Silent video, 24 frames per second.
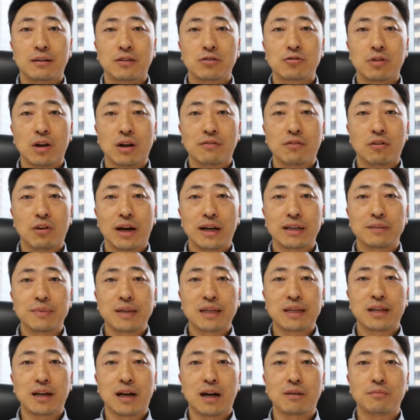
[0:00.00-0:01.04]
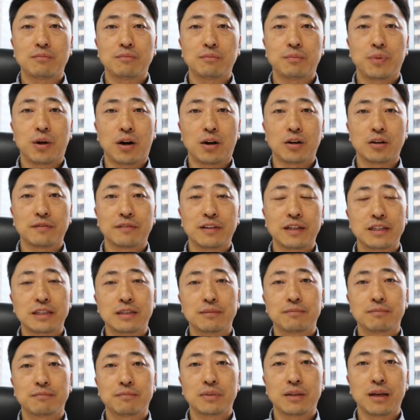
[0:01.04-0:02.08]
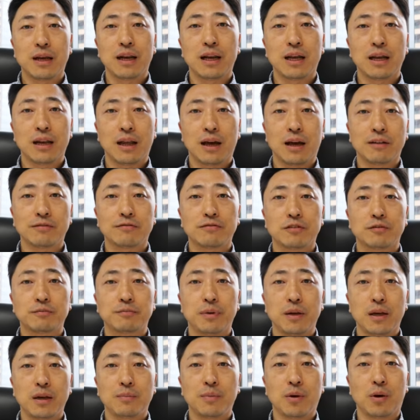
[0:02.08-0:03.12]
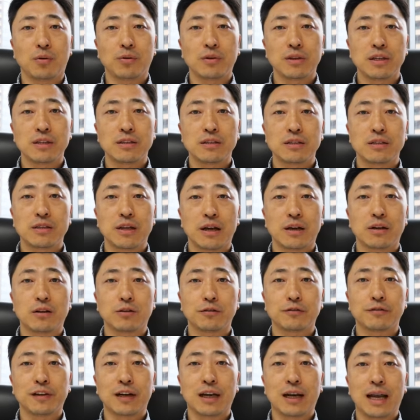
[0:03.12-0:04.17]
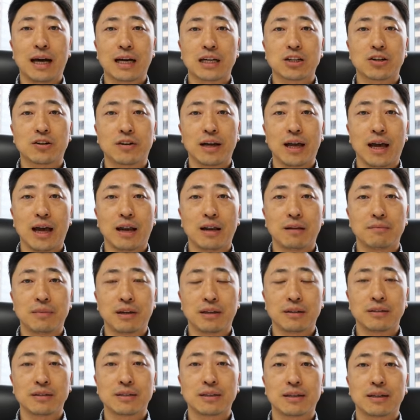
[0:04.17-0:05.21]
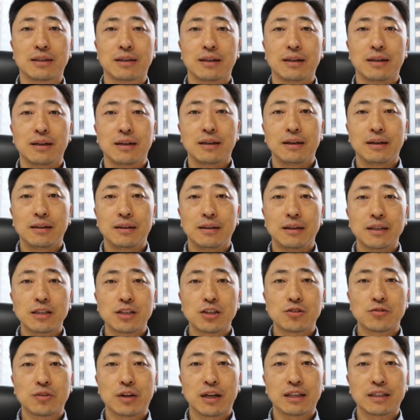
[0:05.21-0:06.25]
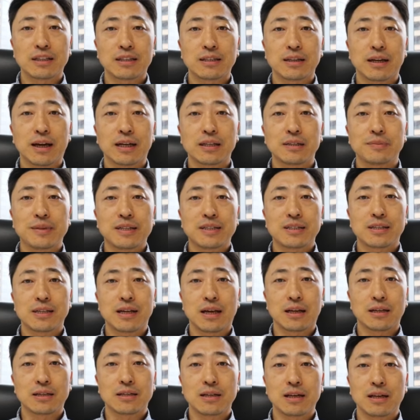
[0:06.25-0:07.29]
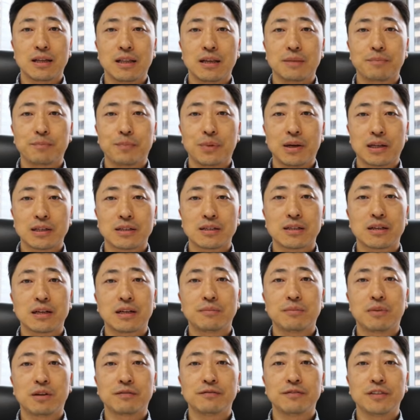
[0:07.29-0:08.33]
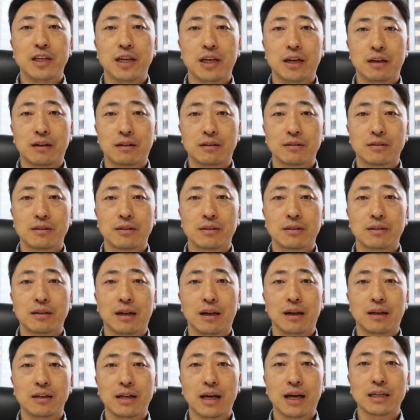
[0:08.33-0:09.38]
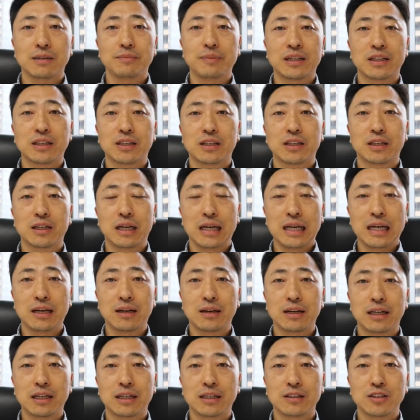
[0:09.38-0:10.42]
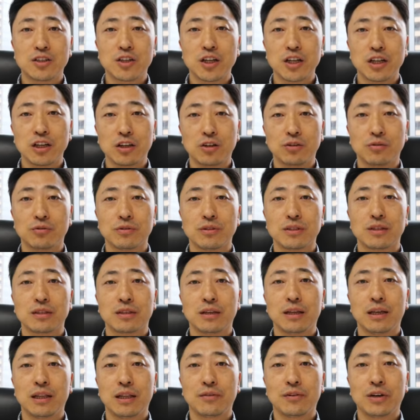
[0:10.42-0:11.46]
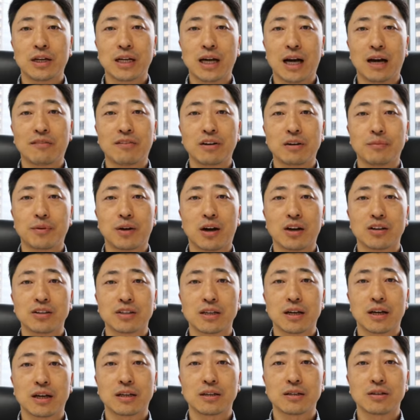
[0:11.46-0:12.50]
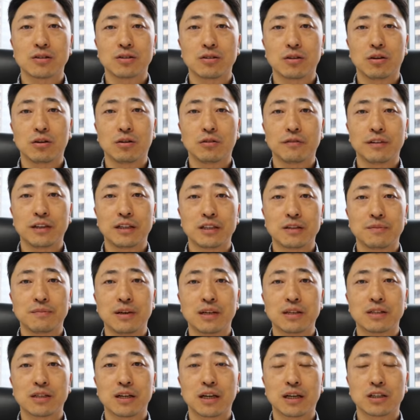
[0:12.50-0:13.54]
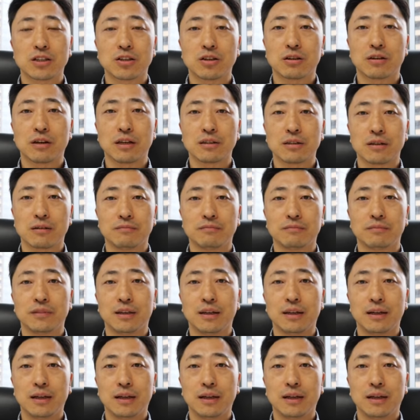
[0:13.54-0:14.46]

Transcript: travel had become part of the daily life of people instead of a luxury element. This trend had been set in the past number of years and had been clearly continued in the recovery process of the domestic tourism.